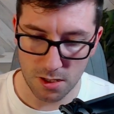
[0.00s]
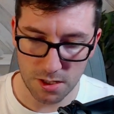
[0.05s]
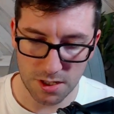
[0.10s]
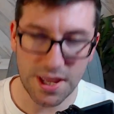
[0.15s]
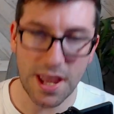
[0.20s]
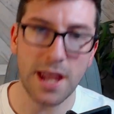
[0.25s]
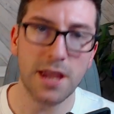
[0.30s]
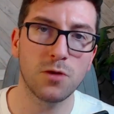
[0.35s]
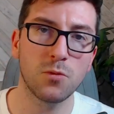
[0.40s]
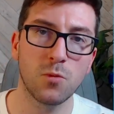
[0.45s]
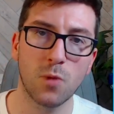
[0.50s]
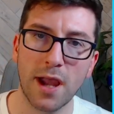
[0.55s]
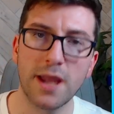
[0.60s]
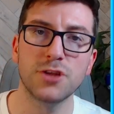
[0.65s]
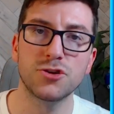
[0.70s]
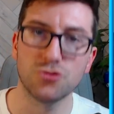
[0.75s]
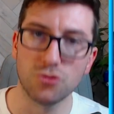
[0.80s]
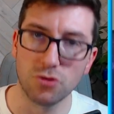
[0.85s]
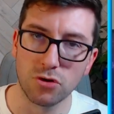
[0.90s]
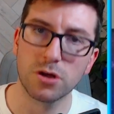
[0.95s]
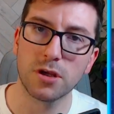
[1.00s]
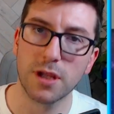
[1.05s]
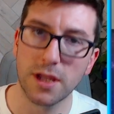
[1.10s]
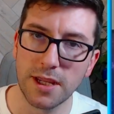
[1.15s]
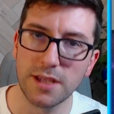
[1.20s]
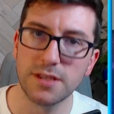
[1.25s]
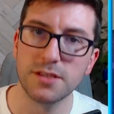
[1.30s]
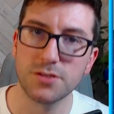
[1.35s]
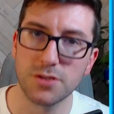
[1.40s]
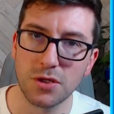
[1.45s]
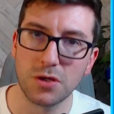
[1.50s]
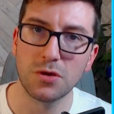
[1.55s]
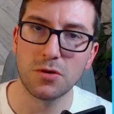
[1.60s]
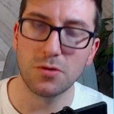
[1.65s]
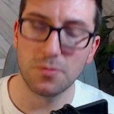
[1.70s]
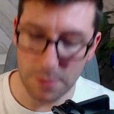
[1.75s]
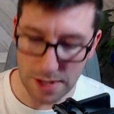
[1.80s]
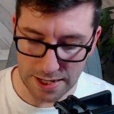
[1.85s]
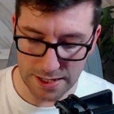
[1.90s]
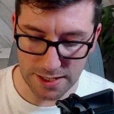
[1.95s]
gateway drug
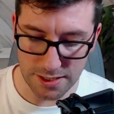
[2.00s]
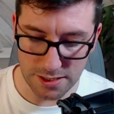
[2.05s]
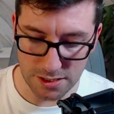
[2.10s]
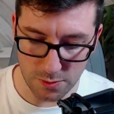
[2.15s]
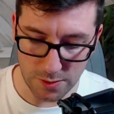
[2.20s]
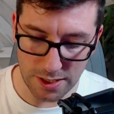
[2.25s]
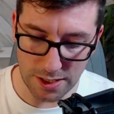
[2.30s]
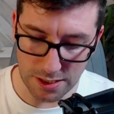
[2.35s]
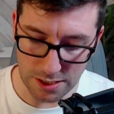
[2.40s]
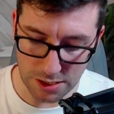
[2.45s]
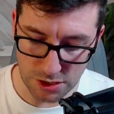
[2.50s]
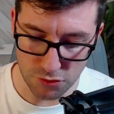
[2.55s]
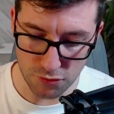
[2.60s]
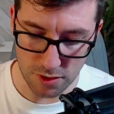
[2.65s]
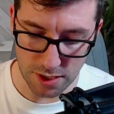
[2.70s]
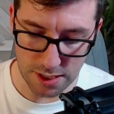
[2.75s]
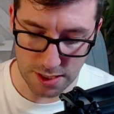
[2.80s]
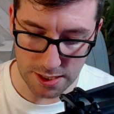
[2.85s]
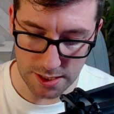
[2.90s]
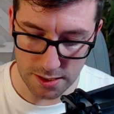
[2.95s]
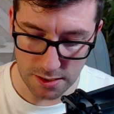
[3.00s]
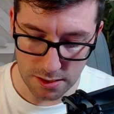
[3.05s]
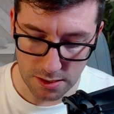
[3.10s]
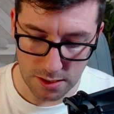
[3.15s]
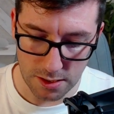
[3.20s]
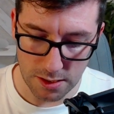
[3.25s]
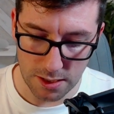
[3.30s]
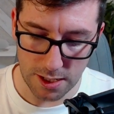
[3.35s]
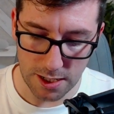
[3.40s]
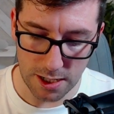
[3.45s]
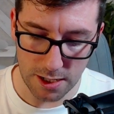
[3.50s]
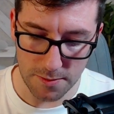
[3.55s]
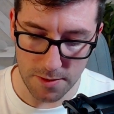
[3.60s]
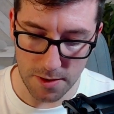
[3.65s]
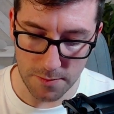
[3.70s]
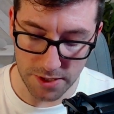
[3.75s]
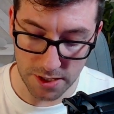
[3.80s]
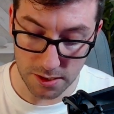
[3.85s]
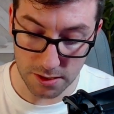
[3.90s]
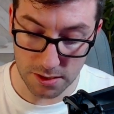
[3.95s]
back into English, really. I
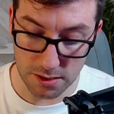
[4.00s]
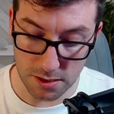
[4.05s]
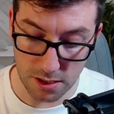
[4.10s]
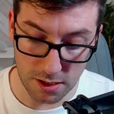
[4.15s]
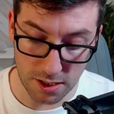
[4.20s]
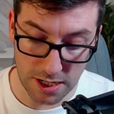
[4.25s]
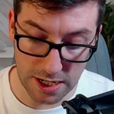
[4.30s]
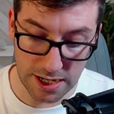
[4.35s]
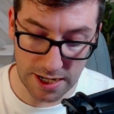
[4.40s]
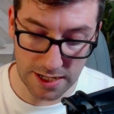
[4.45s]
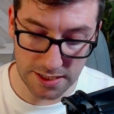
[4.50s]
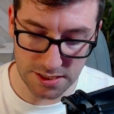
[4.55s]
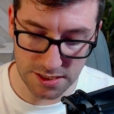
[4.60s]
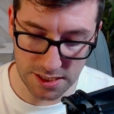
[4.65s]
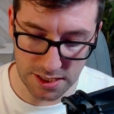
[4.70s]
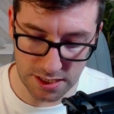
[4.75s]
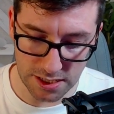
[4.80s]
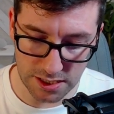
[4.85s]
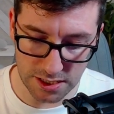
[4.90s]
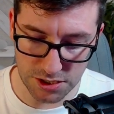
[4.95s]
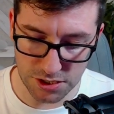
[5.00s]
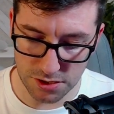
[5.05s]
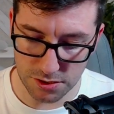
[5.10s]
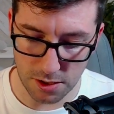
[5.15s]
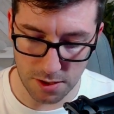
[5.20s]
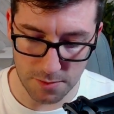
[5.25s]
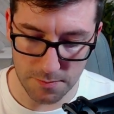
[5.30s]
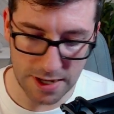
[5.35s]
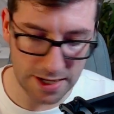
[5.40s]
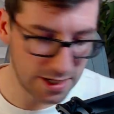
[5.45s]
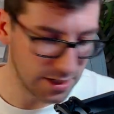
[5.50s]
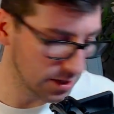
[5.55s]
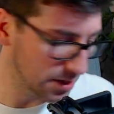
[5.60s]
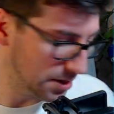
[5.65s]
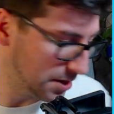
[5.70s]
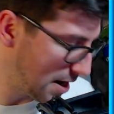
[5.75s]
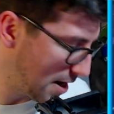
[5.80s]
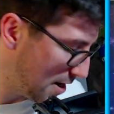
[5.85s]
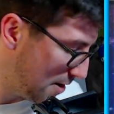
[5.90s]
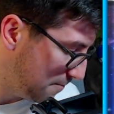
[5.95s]
mean, I collected English like back in the
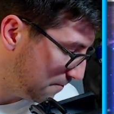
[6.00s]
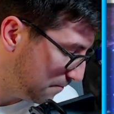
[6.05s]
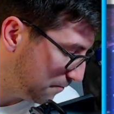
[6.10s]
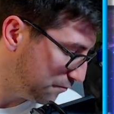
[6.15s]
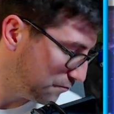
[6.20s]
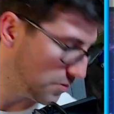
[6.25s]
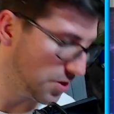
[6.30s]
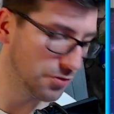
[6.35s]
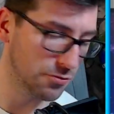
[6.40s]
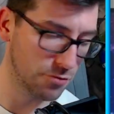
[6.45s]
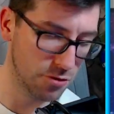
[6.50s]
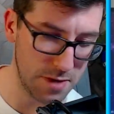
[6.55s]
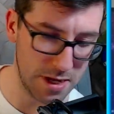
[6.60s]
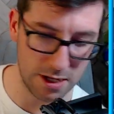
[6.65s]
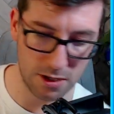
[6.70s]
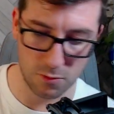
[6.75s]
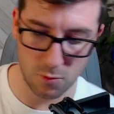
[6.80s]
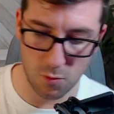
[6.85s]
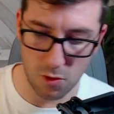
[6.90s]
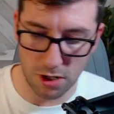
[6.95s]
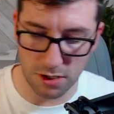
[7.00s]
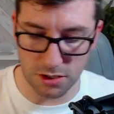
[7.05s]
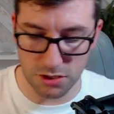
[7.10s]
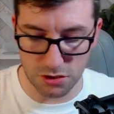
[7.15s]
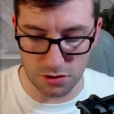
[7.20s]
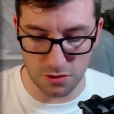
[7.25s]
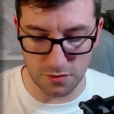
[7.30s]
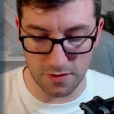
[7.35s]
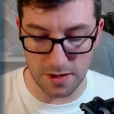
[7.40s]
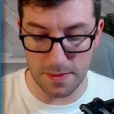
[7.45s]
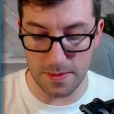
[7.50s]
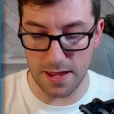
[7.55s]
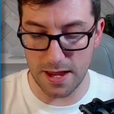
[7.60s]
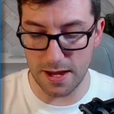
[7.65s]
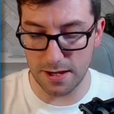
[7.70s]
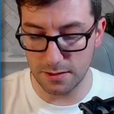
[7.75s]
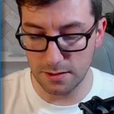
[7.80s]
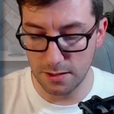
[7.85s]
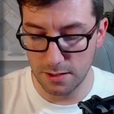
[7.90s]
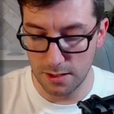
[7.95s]
day through Black and White and stuff, and
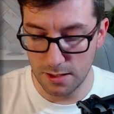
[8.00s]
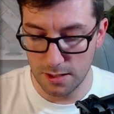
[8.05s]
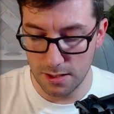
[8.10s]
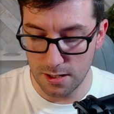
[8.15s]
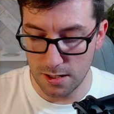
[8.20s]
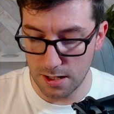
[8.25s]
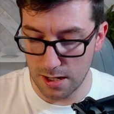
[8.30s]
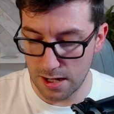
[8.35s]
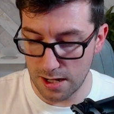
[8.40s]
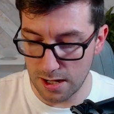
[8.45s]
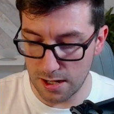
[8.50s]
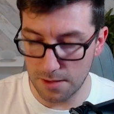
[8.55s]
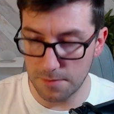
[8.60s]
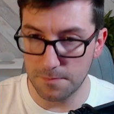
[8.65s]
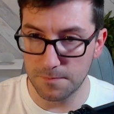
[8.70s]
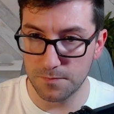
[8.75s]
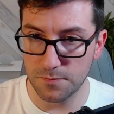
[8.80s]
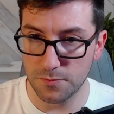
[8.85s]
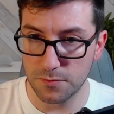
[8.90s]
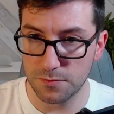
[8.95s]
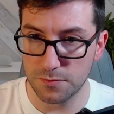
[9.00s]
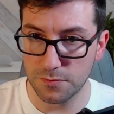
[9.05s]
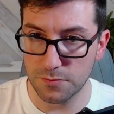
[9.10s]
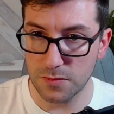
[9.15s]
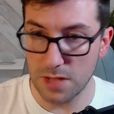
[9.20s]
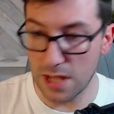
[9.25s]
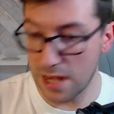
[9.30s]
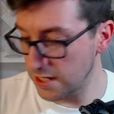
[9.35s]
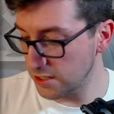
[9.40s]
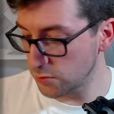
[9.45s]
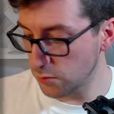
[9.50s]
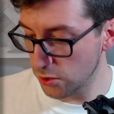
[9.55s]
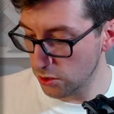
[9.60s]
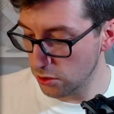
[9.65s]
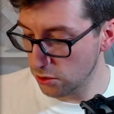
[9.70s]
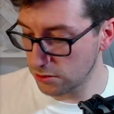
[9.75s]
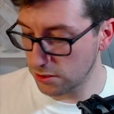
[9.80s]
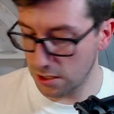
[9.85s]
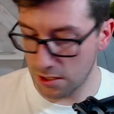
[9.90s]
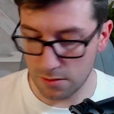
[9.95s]
then as we
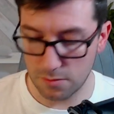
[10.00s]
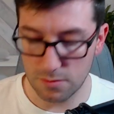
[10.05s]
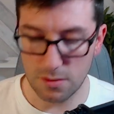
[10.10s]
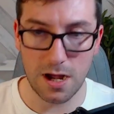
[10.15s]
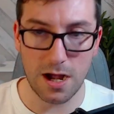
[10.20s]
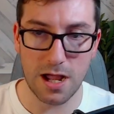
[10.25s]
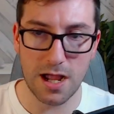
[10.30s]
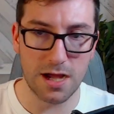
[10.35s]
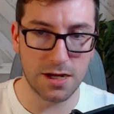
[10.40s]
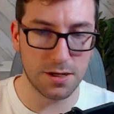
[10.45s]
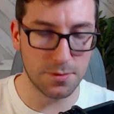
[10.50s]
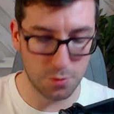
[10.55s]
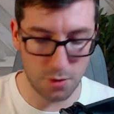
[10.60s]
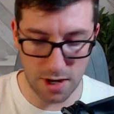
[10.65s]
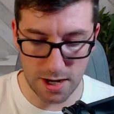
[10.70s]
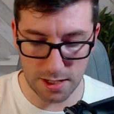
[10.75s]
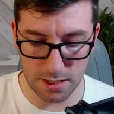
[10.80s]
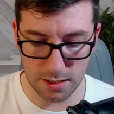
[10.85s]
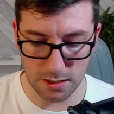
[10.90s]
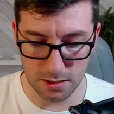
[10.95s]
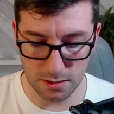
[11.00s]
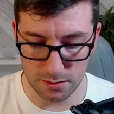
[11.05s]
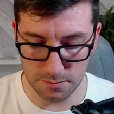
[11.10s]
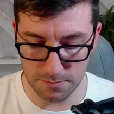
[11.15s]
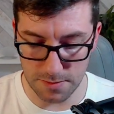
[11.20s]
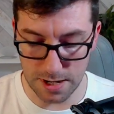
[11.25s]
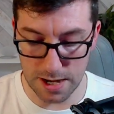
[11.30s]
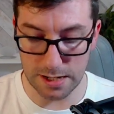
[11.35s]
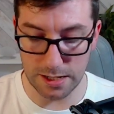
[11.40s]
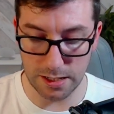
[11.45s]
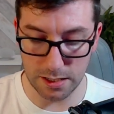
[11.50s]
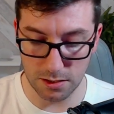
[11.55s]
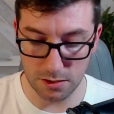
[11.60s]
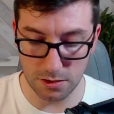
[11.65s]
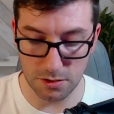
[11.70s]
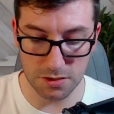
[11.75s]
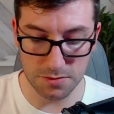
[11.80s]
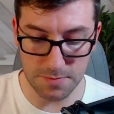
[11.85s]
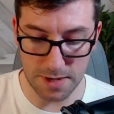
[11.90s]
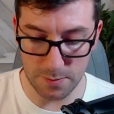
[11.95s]
all do, I had a break, mainly
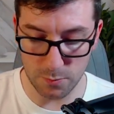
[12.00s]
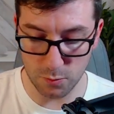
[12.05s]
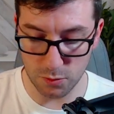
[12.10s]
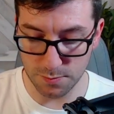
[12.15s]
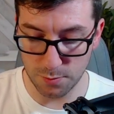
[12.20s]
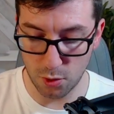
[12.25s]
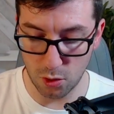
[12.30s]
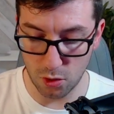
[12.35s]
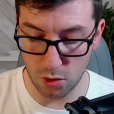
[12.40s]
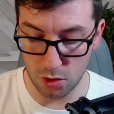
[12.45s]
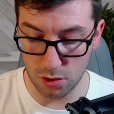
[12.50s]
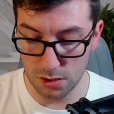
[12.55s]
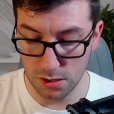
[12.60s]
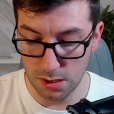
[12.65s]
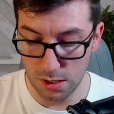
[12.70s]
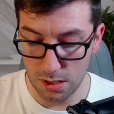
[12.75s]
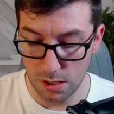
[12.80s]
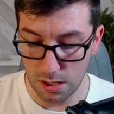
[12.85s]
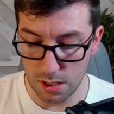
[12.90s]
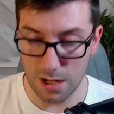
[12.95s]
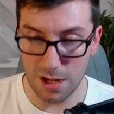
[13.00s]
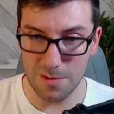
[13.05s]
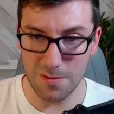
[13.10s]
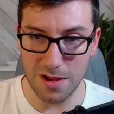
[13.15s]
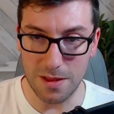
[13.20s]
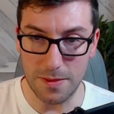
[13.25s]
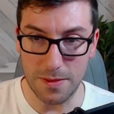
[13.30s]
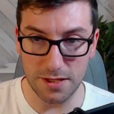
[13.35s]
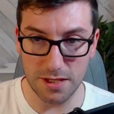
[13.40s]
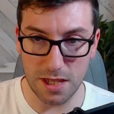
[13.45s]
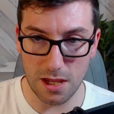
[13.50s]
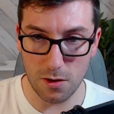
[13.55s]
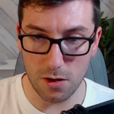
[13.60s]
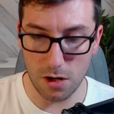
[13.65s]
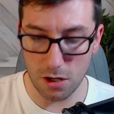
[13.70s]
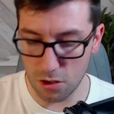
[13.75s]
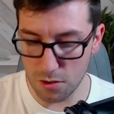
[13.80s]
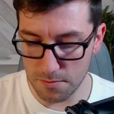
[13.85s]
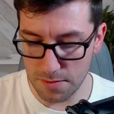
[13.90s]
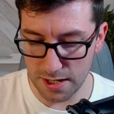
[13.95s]
because man was poor. And then yeah, I'll
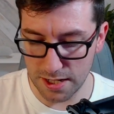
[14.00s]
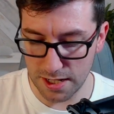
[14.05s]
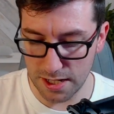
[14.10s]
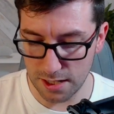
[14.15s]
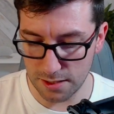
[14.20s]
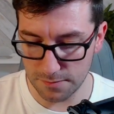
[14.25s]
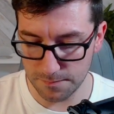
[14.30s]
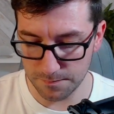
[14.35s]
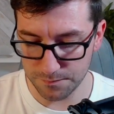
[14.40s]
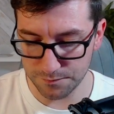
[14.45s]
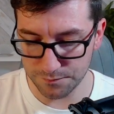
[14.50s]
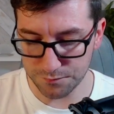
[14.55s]
come back in